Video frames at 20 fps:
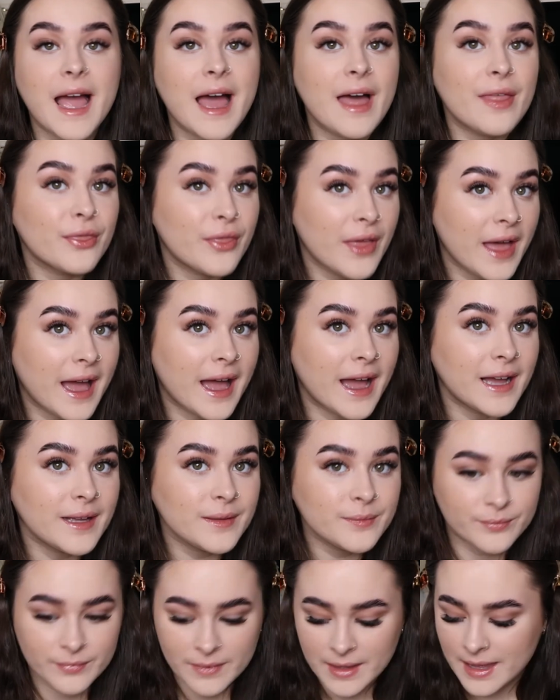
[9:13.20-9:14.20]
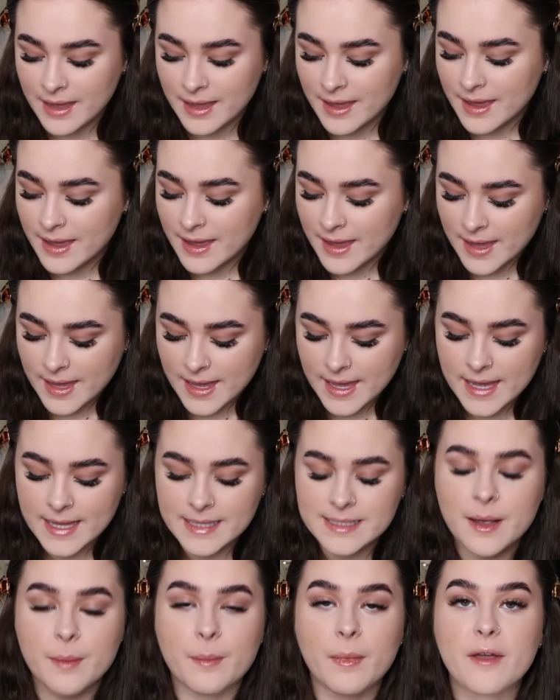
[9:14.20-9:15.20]
and there
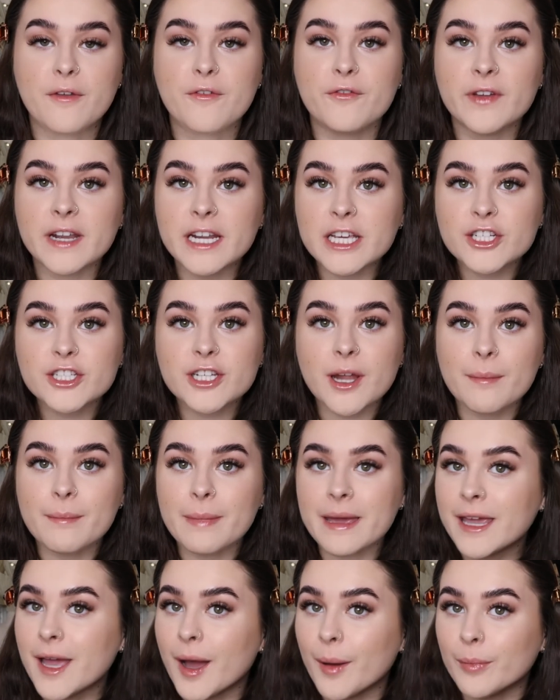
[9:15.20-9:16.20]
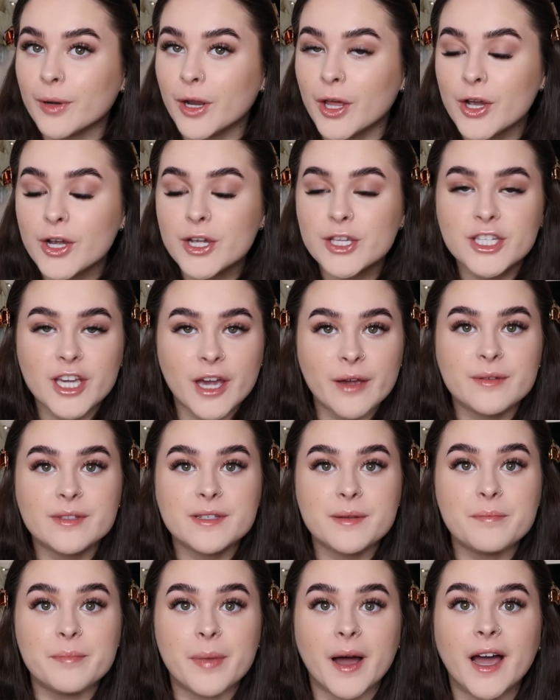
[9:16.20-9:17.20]
is my finished makeup look
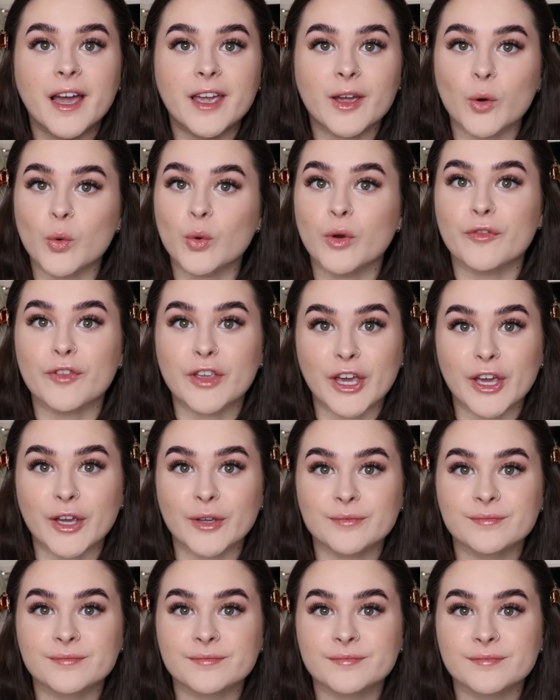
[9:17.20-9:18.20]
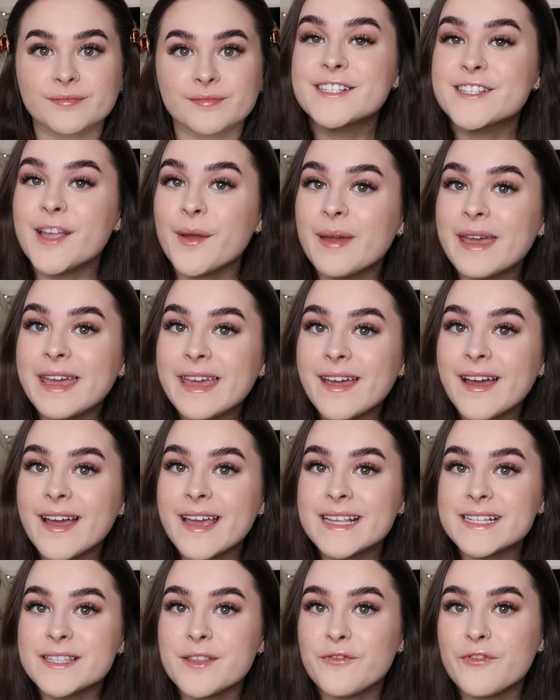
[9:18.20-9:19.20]
chosen by all of you. So here
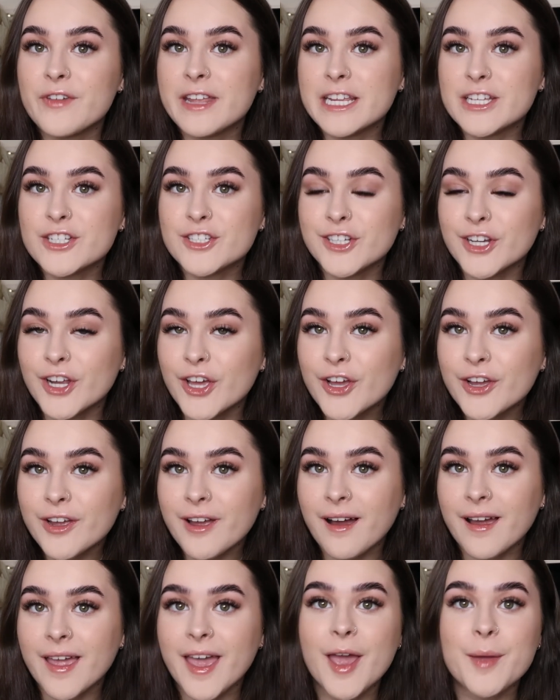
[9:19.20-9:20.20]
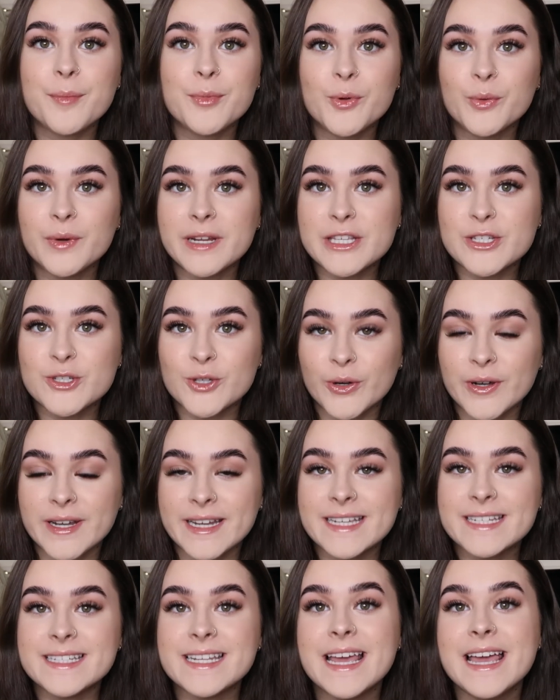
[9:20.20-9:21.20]
is the finished look. I hope you all
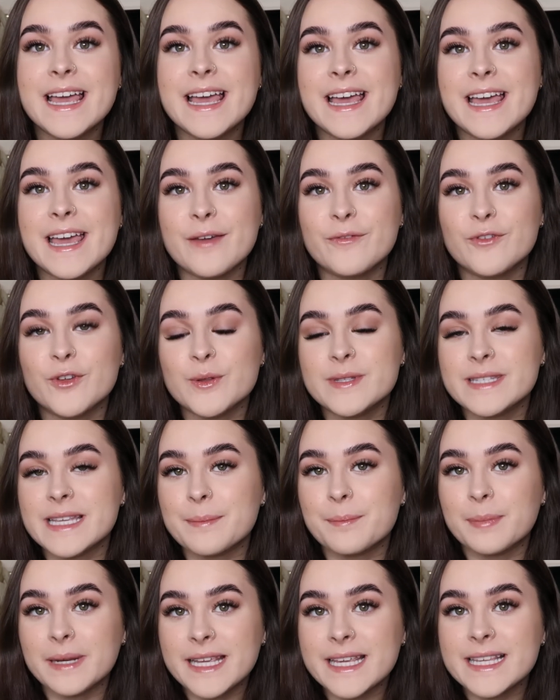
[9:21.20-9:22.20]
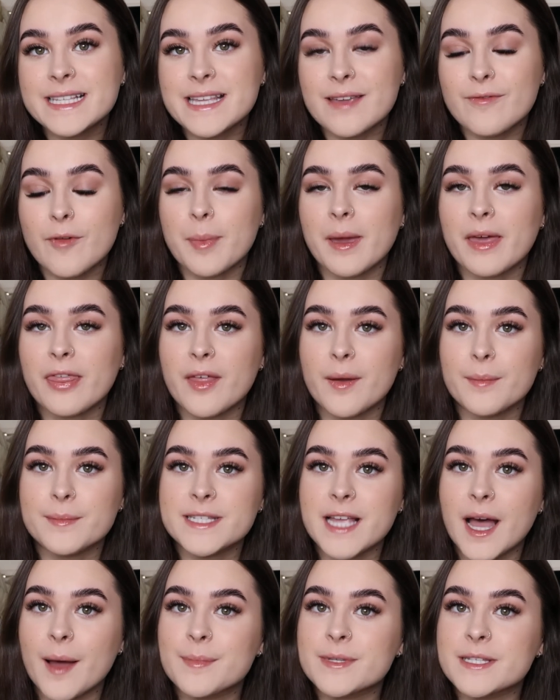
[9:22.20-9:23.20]
enjoyed. If you did, please give a big
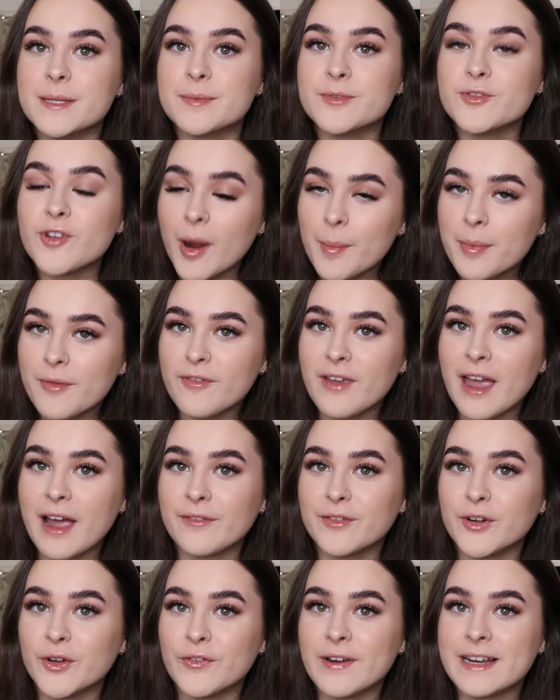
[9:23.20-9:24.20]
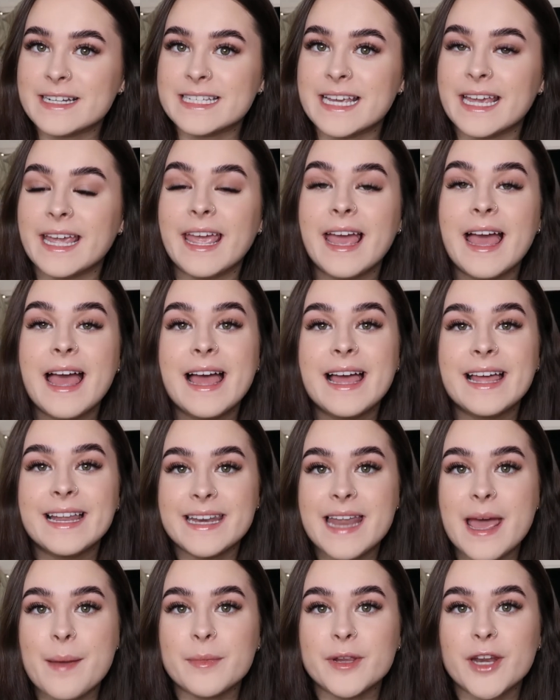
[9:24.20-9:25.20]
thumbs up, subscribe if you haven't already,
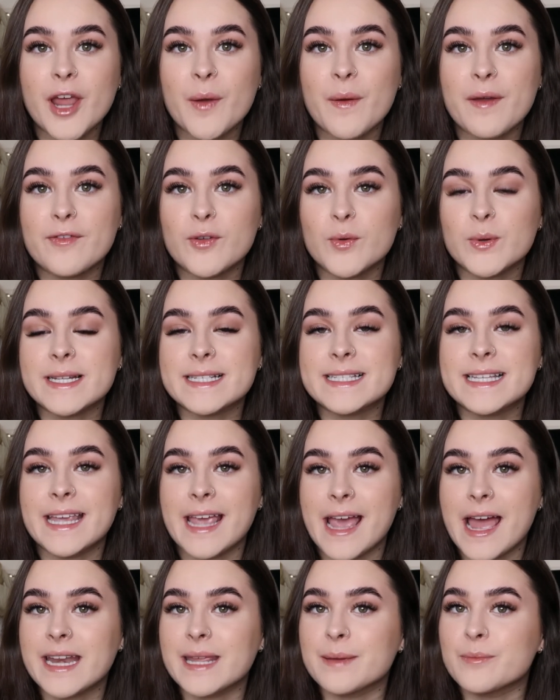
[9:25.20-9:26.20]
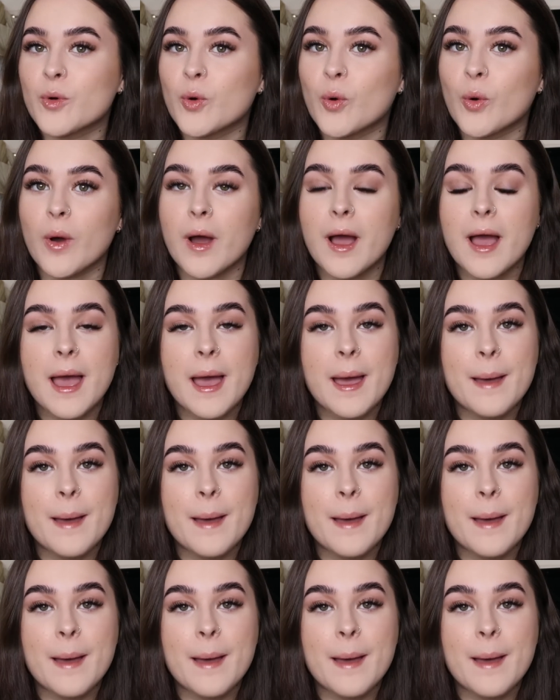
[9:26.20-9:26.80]
let me know if you want to see any more